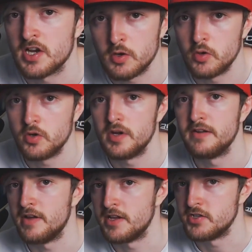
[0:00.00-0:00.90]
go and
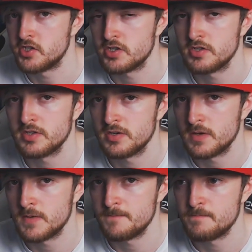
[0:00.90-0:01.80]
avenge
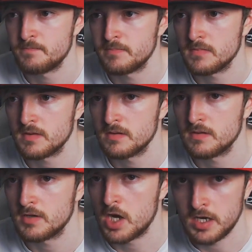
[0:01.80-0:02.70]

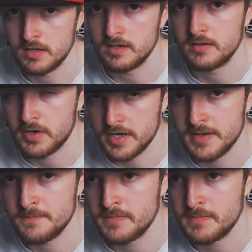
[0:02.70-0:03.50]
Carla, right?